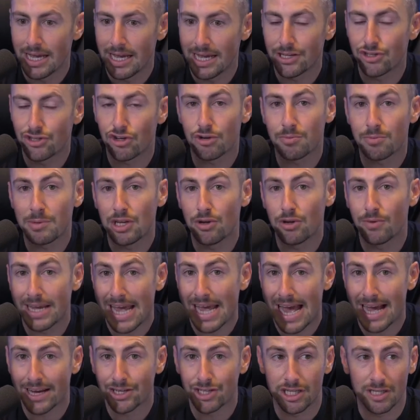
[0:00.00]
It took me doing
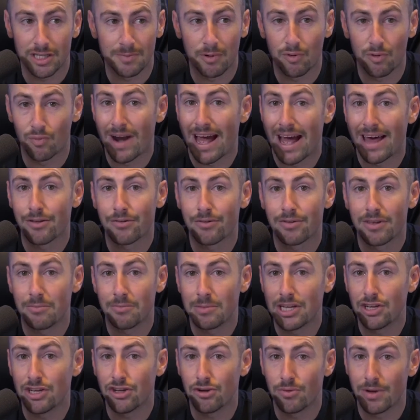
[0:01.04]
actions, but rather than
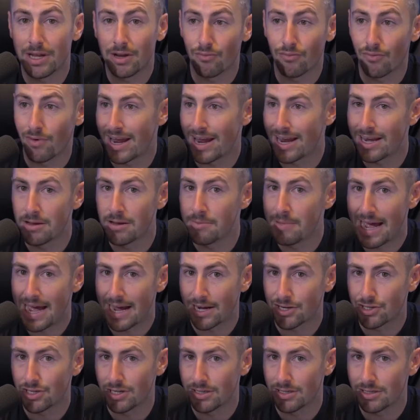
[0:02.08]
me doing random
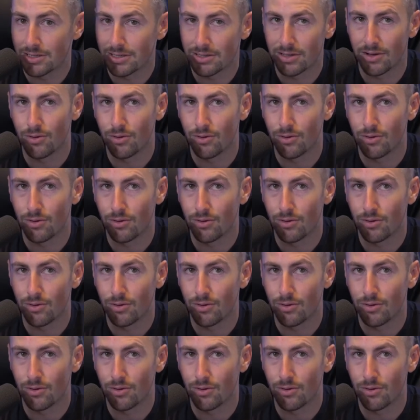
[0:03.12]
actions,